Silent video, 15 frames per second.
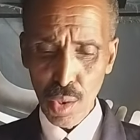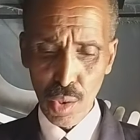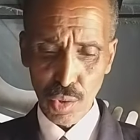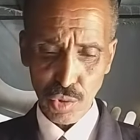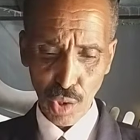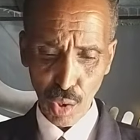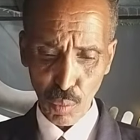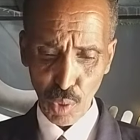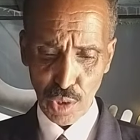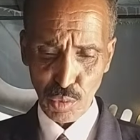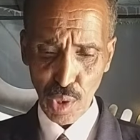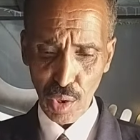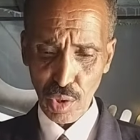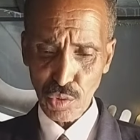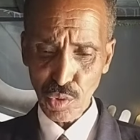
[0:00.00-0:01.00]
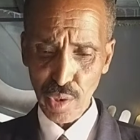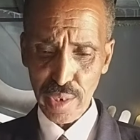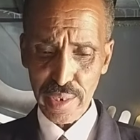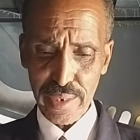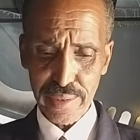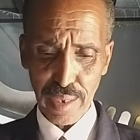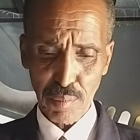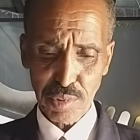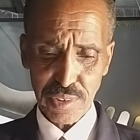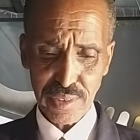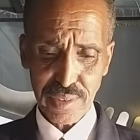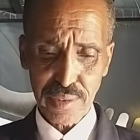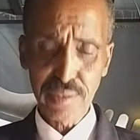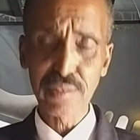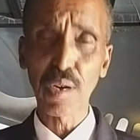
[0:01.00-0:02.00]
So what we are going to read in James
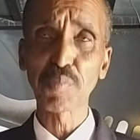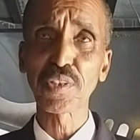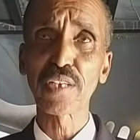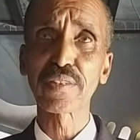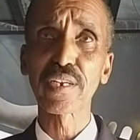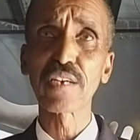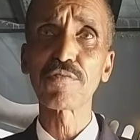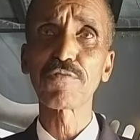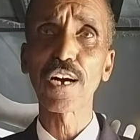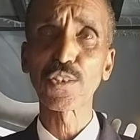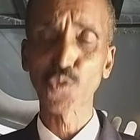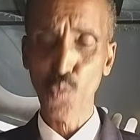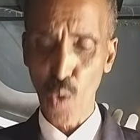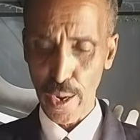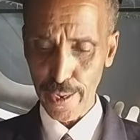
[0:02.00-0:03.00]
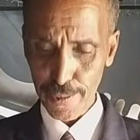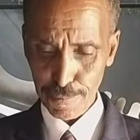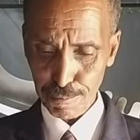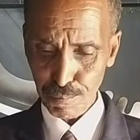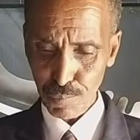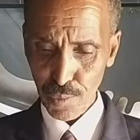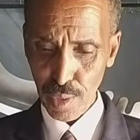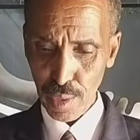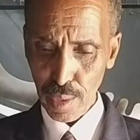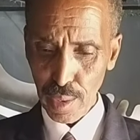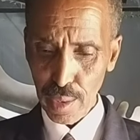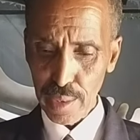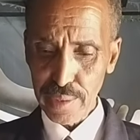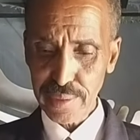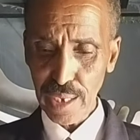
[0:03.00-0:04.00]
chapter 3 verse 1
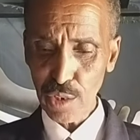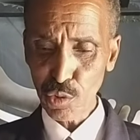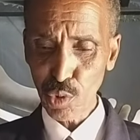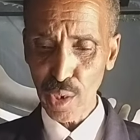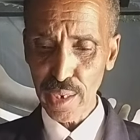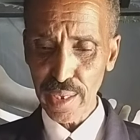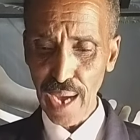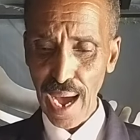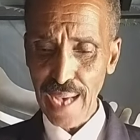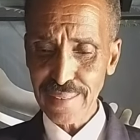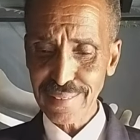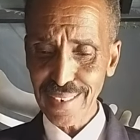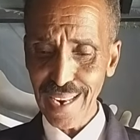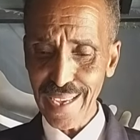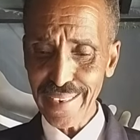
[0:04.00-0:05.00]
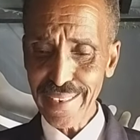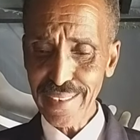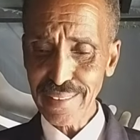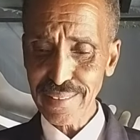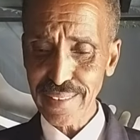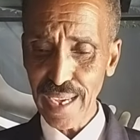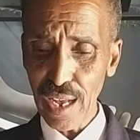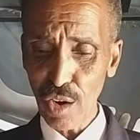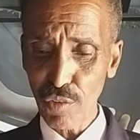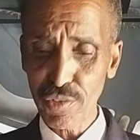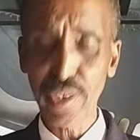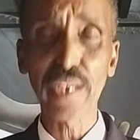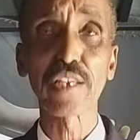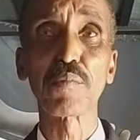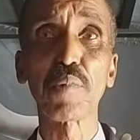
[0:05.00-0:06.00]
is actually a sliding scale of
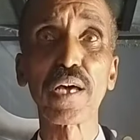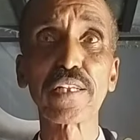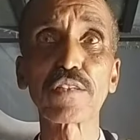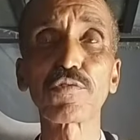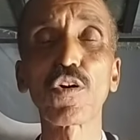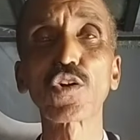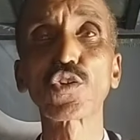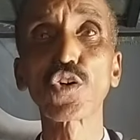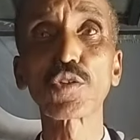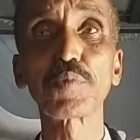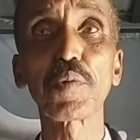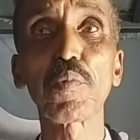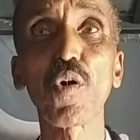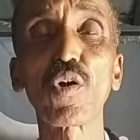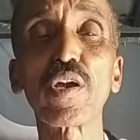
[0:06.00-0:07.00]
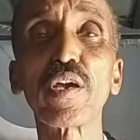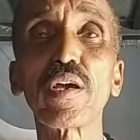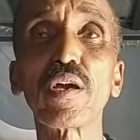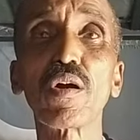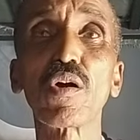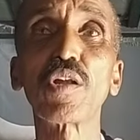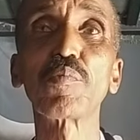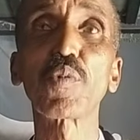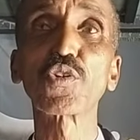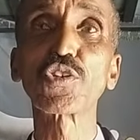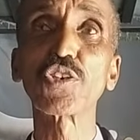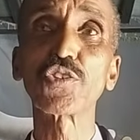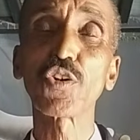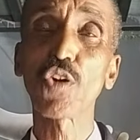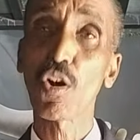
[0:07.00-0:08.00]
judgment for those people in
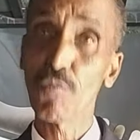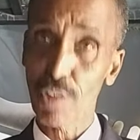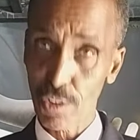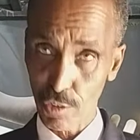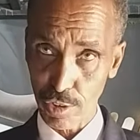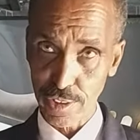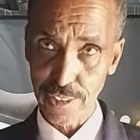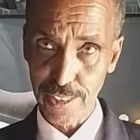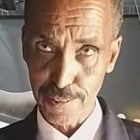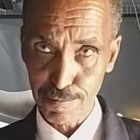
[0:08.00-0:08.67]
position of authority.